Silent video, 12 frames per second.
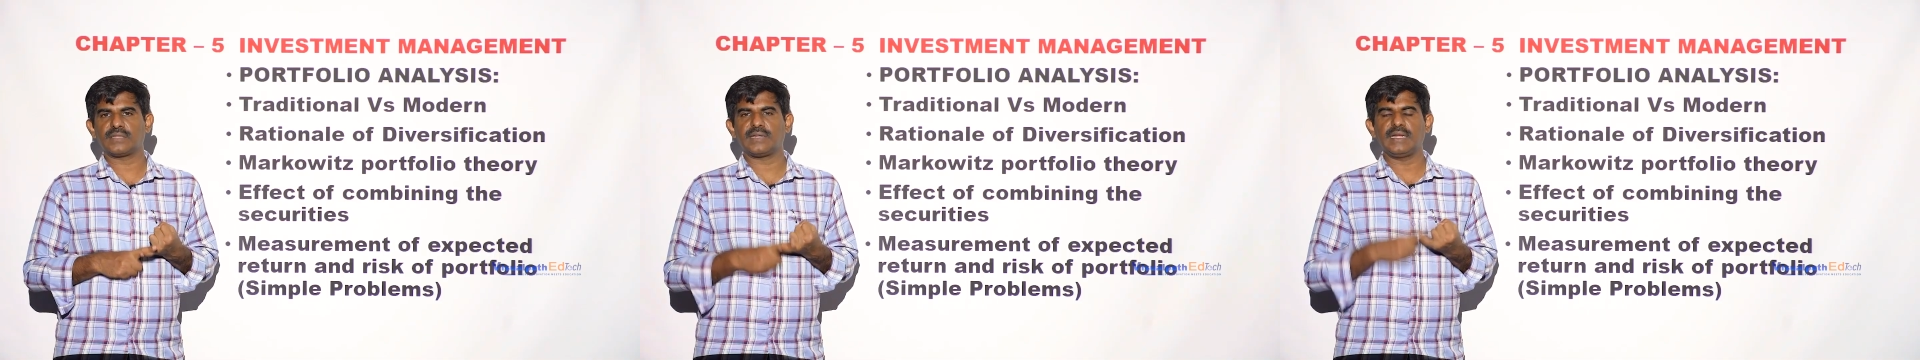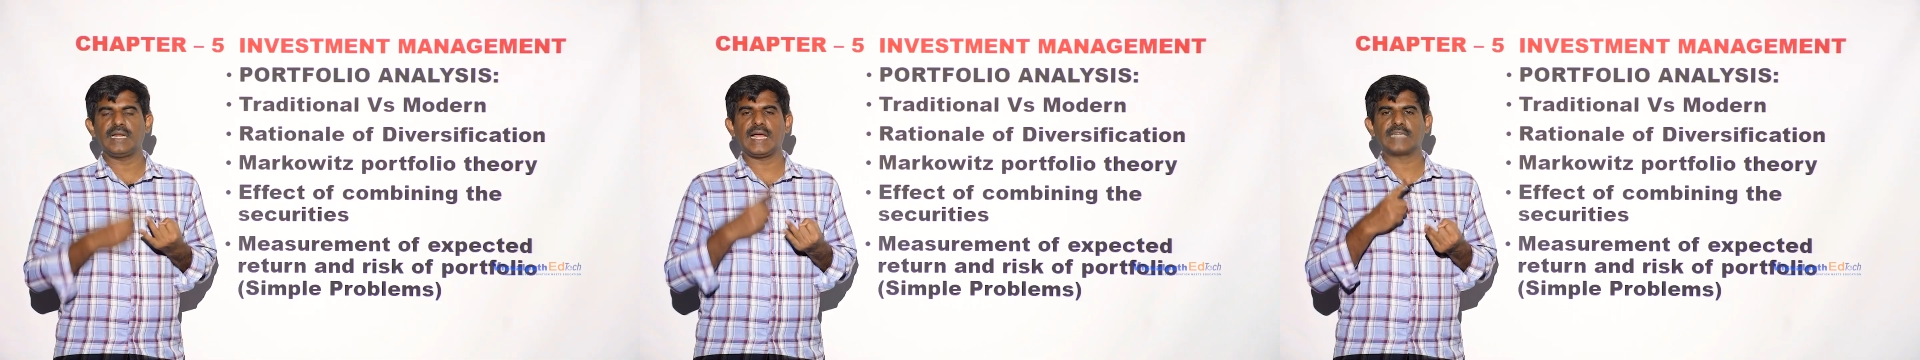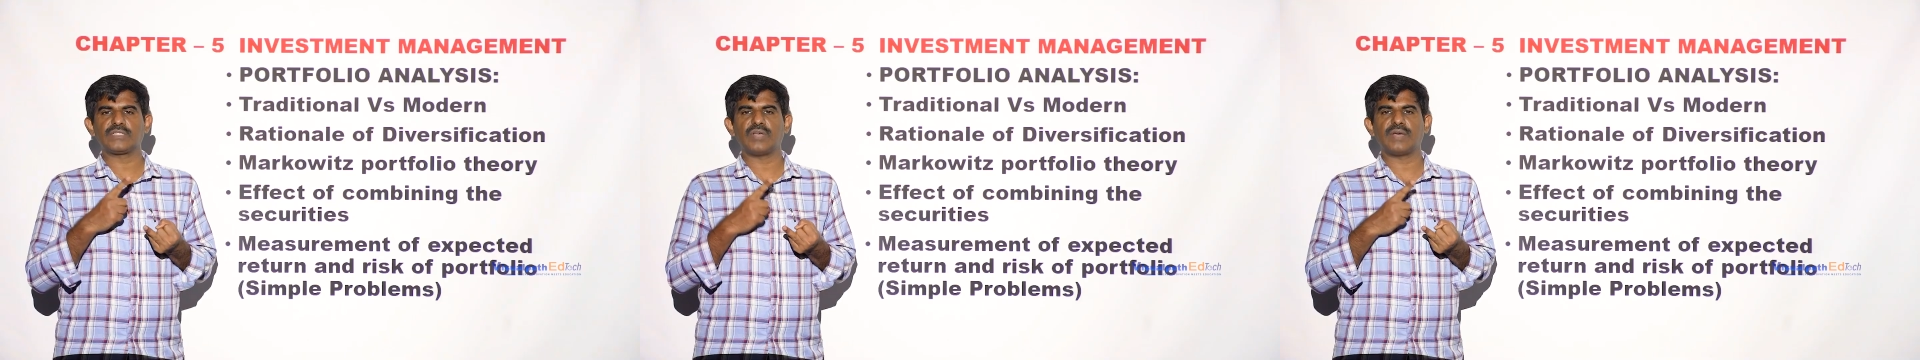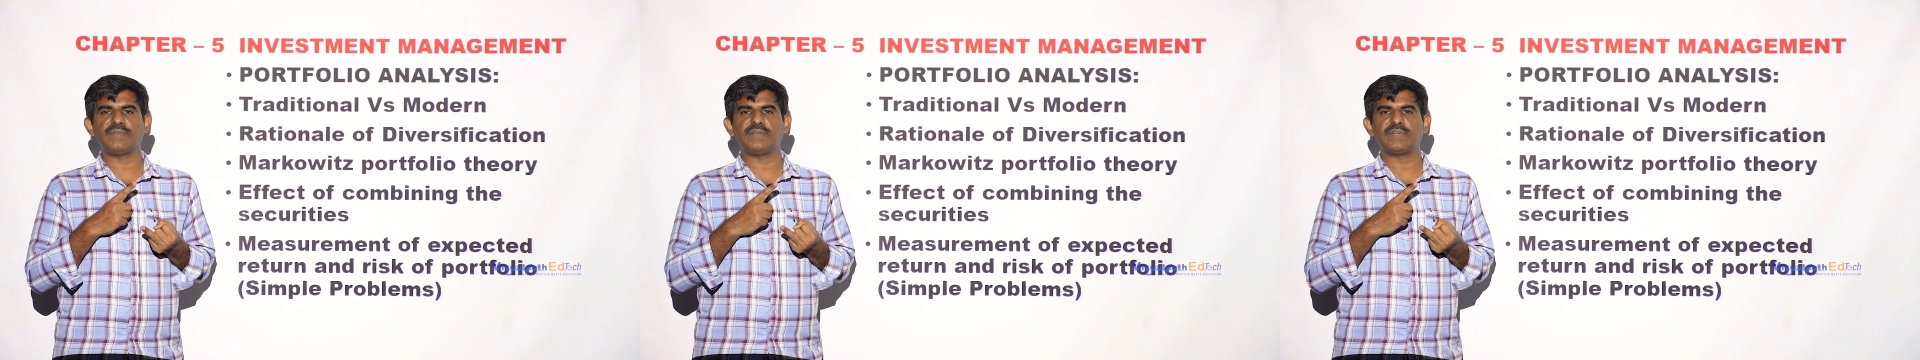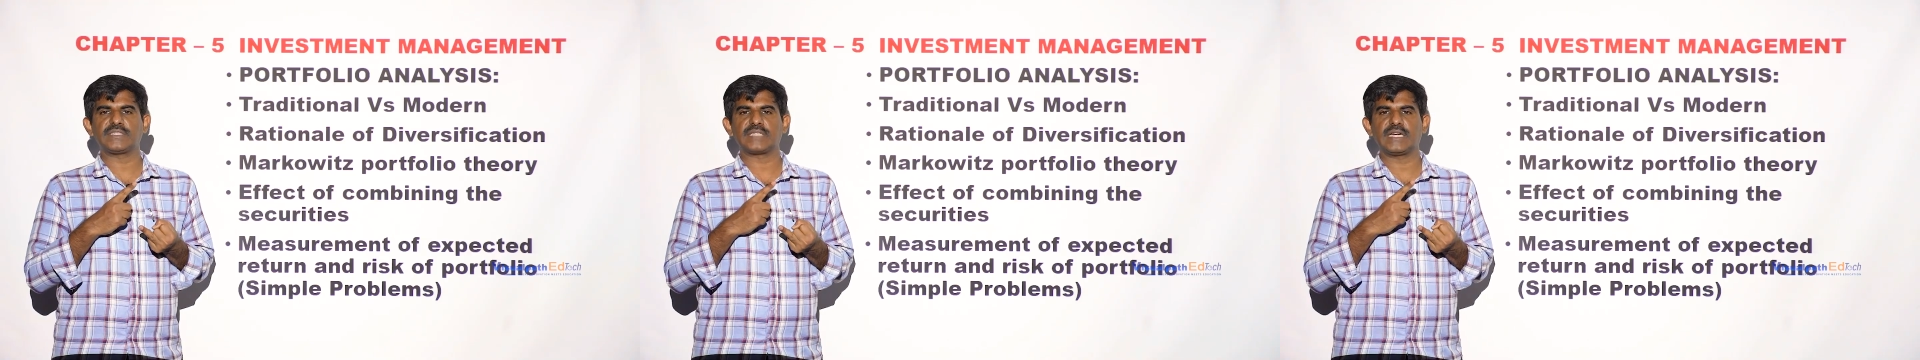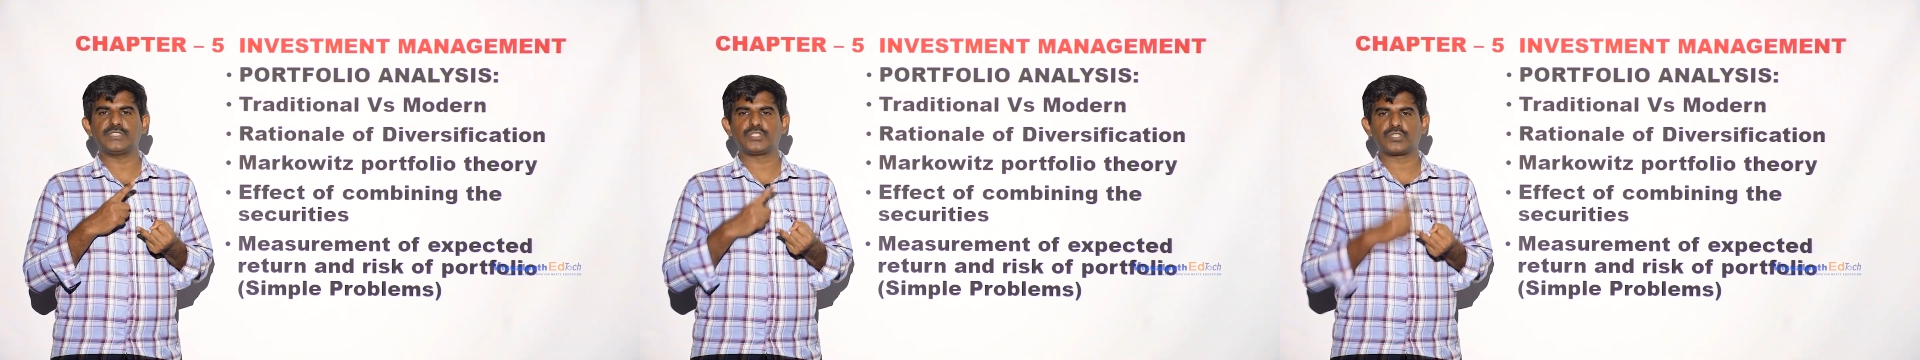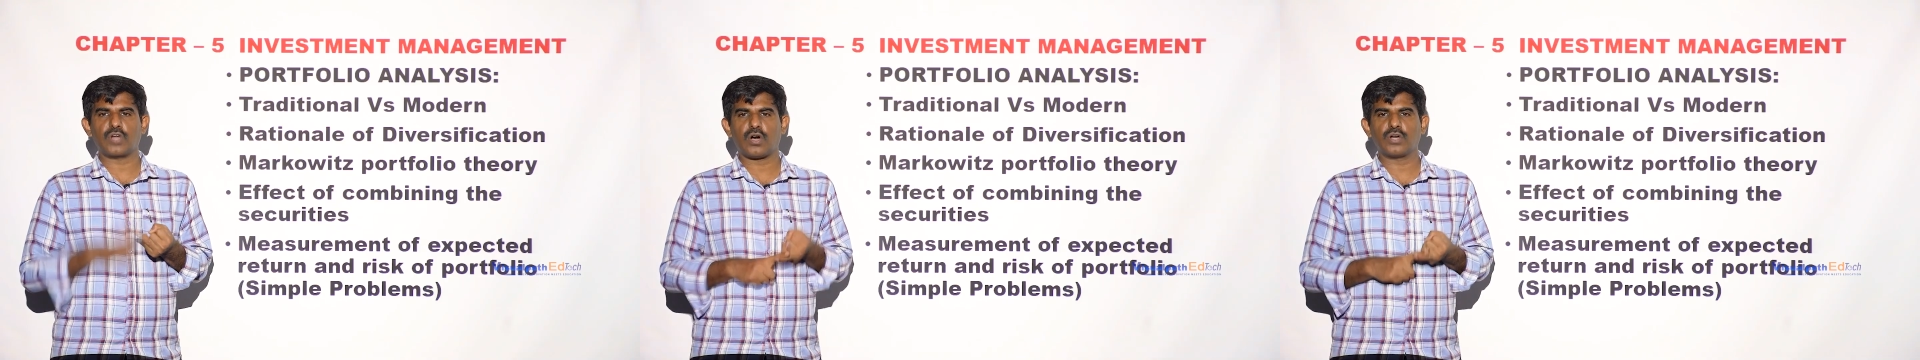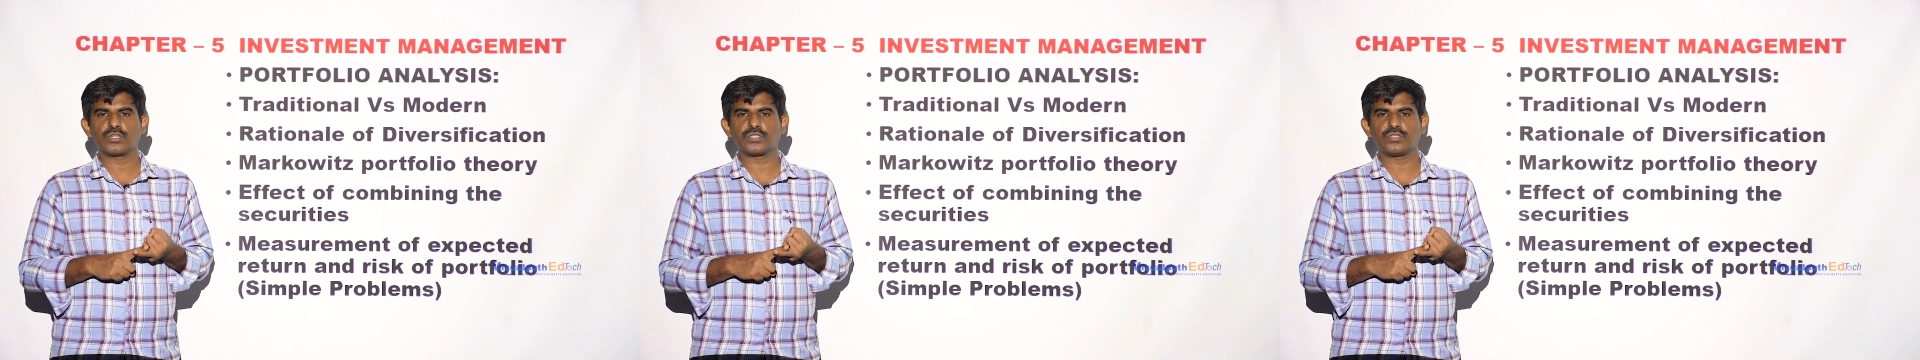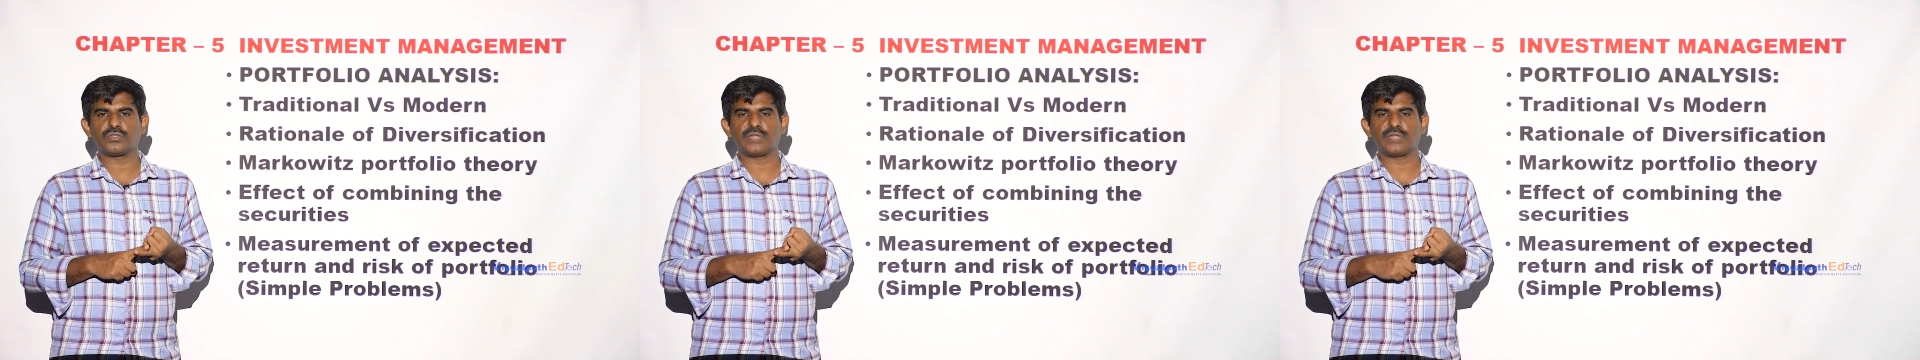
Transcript: 3 lakhs you have invested in stocks,